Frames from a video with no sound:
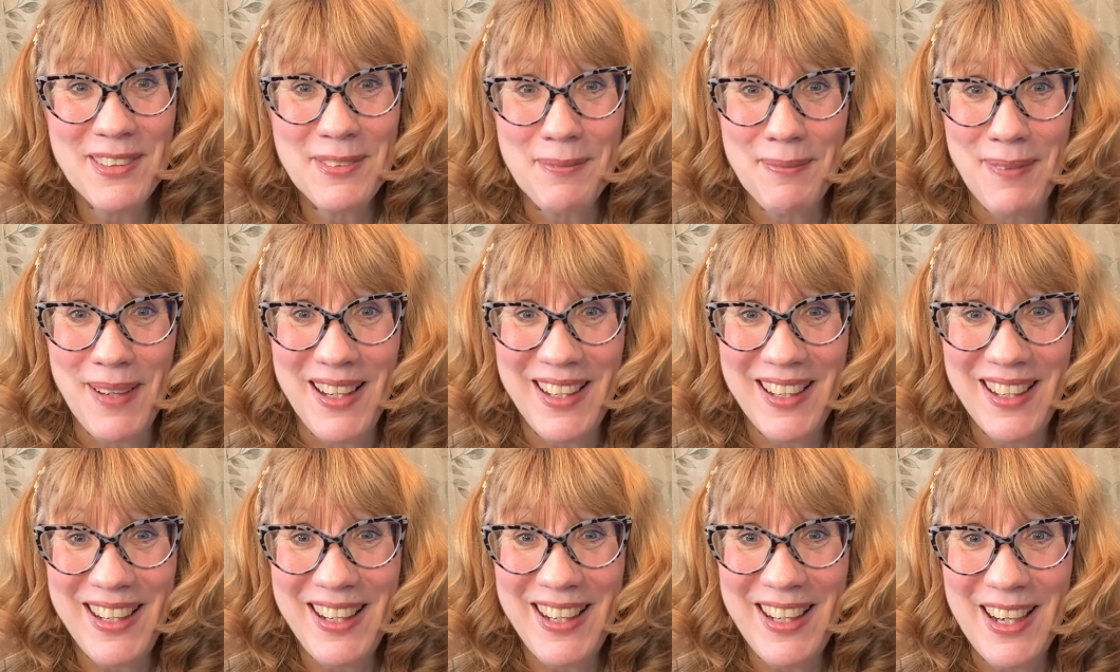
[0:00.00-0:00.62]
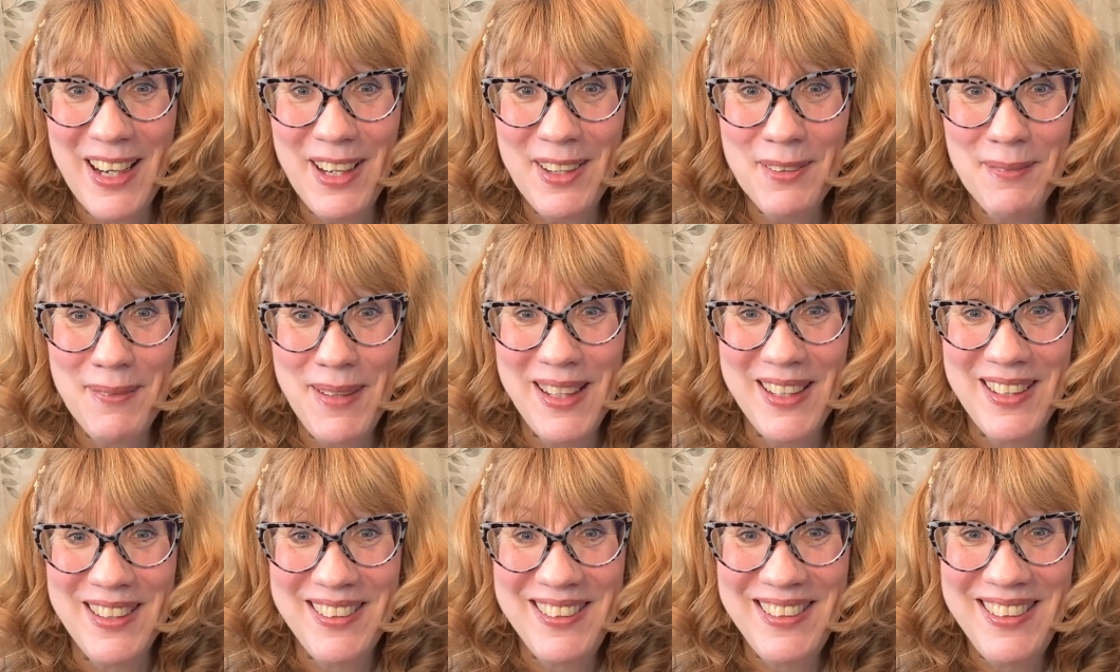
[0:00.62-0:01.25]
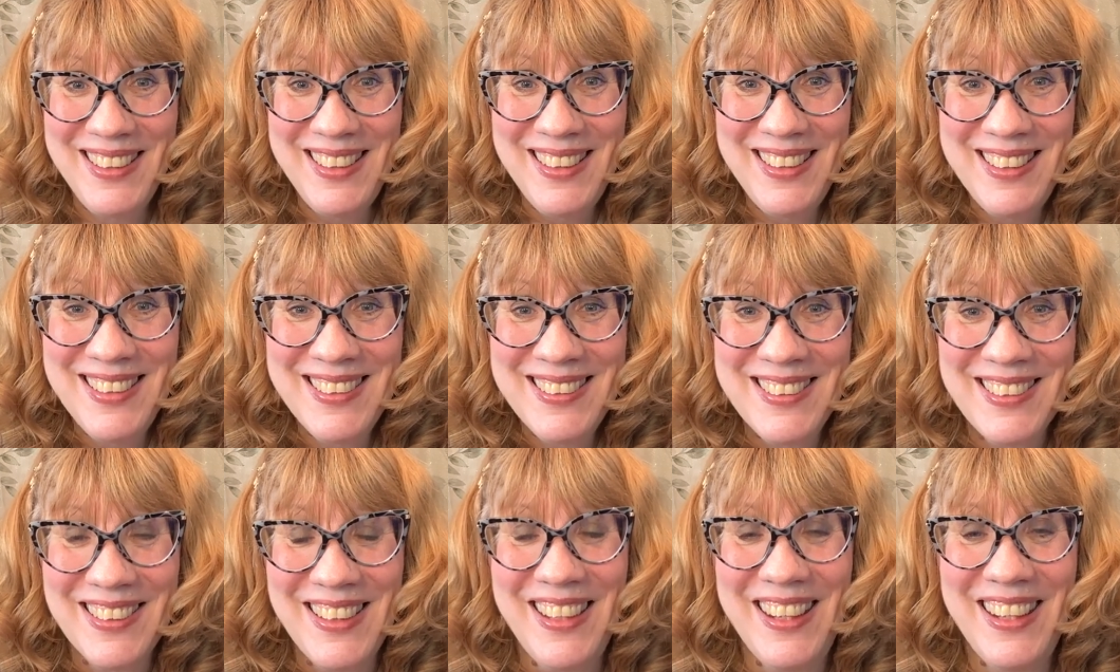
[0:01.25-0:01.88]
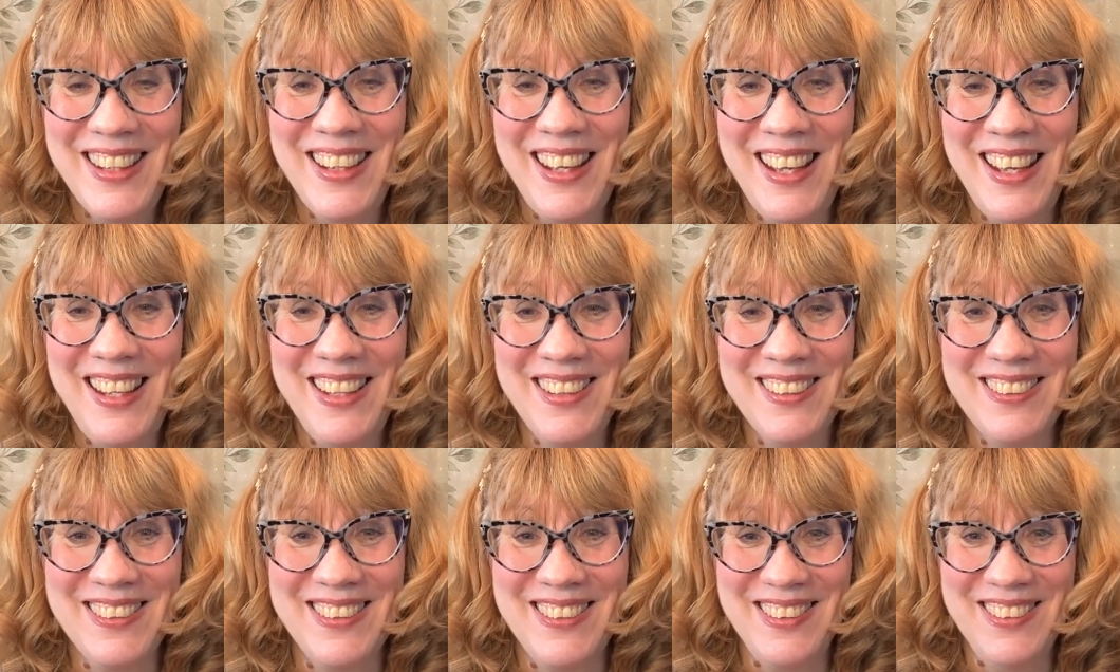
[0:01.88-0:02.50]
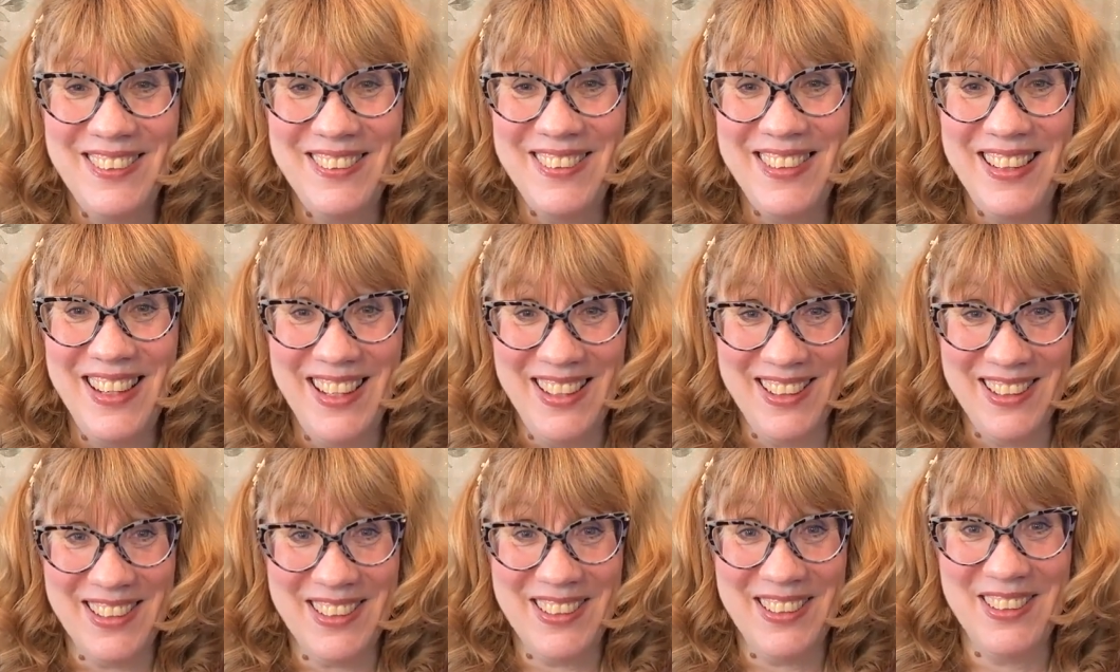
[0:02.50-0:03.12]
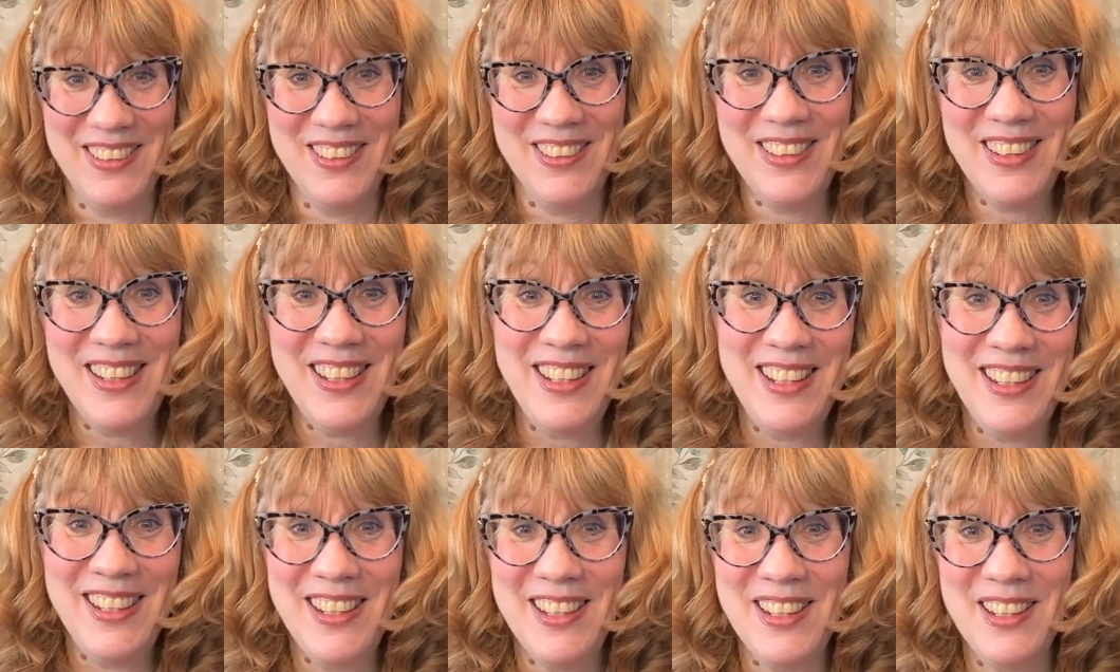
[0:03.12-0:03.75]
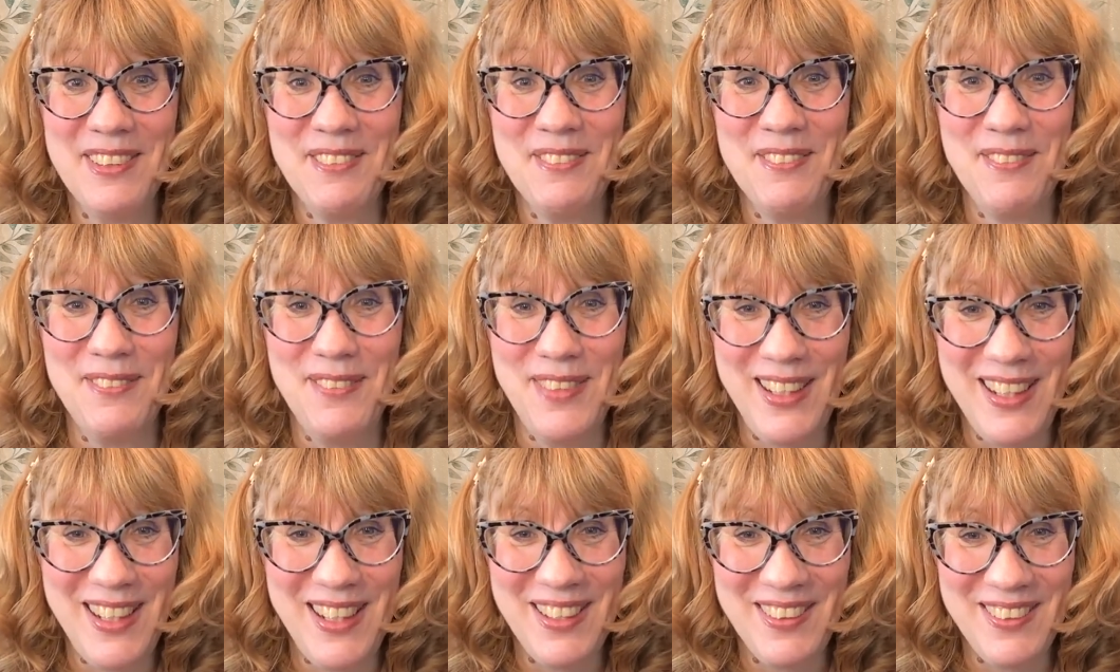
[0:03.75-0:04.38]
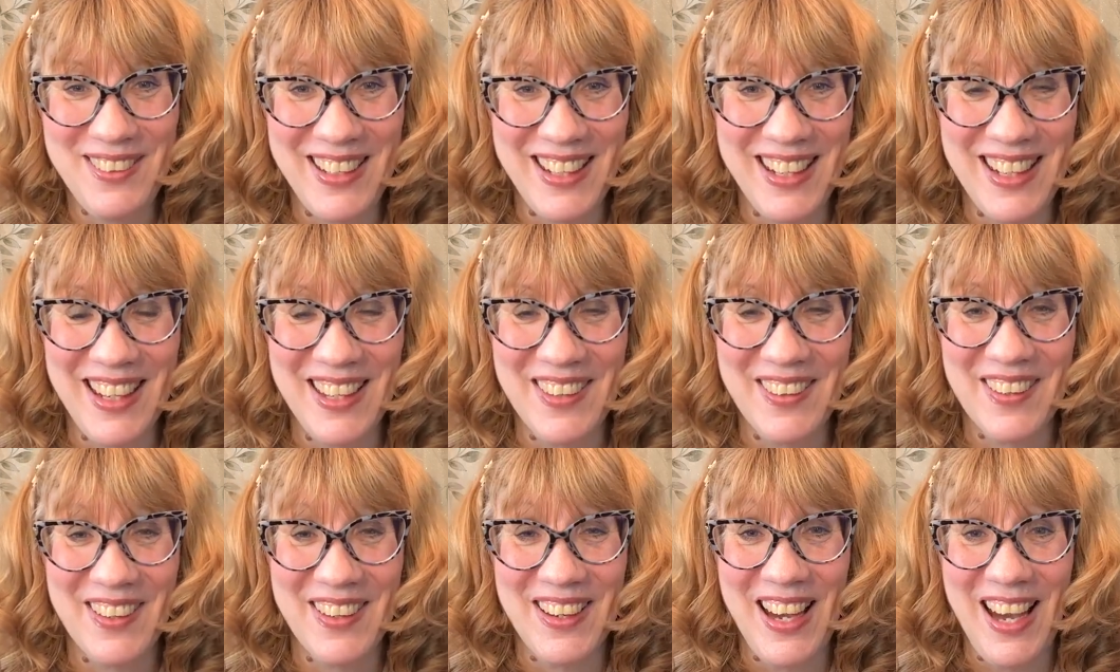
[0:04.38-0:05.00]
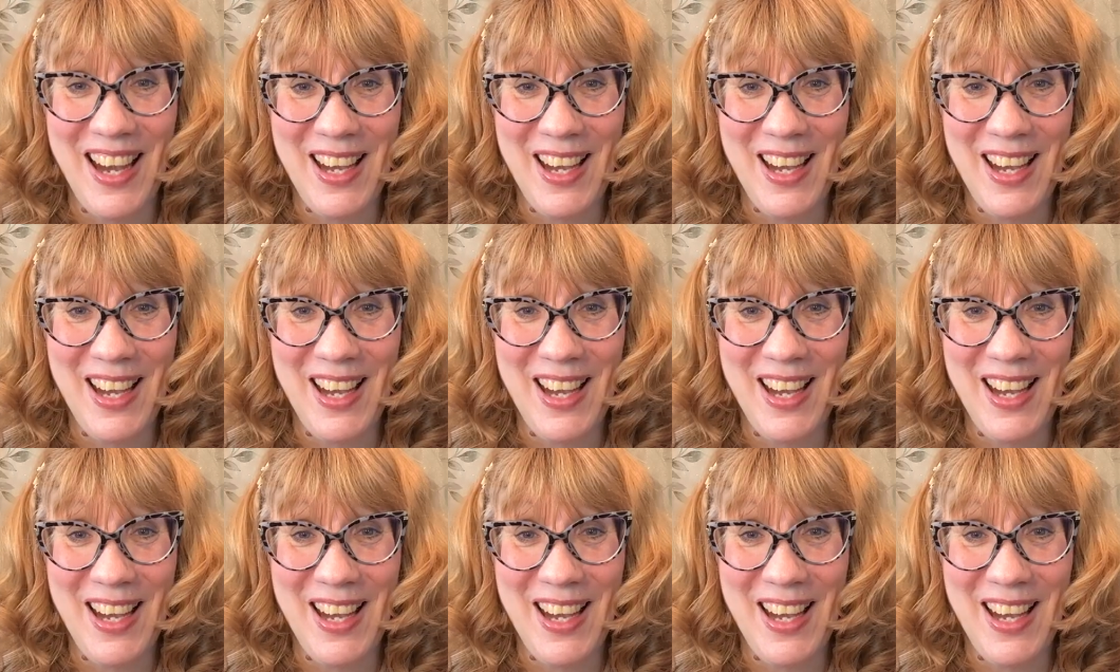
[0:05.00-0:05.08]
Bonnie, oh my goodness, Lenny and I are doing a cooking video together.